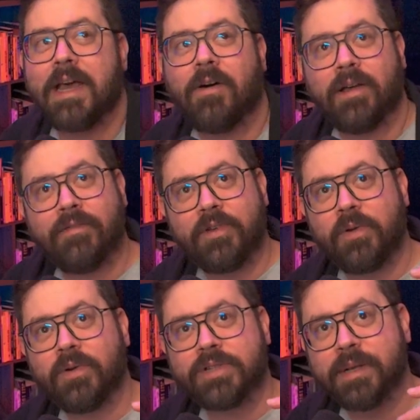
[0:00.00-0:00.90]
Now, if
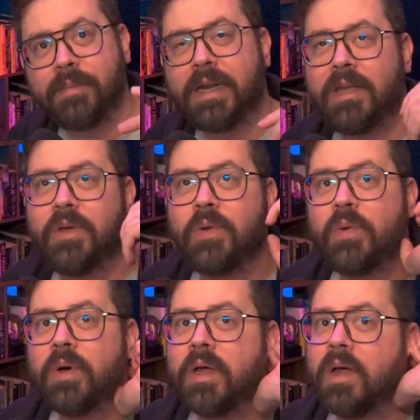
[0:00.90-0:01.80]
you're somebody
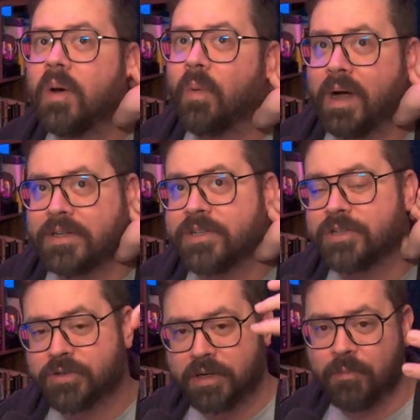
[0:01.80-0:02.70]
who
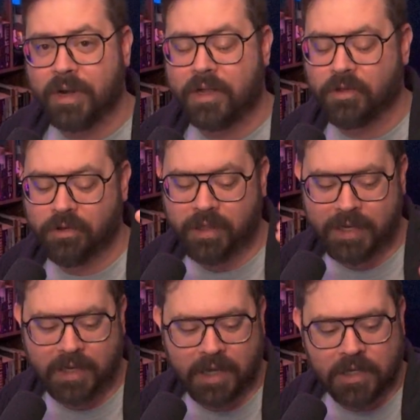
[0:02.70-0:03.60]
watches stream
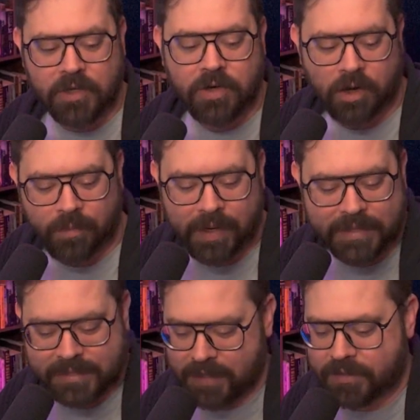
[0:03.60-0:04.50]
regularly, you know
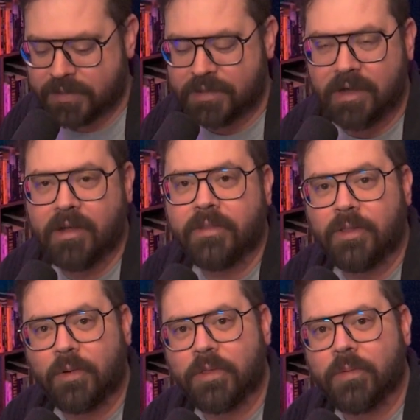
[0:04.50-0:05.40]
my stance on
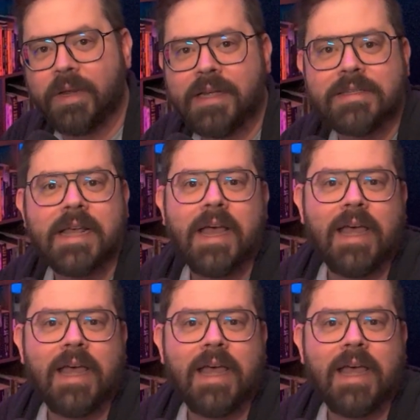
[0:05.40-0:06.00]
The Lord of the Rings.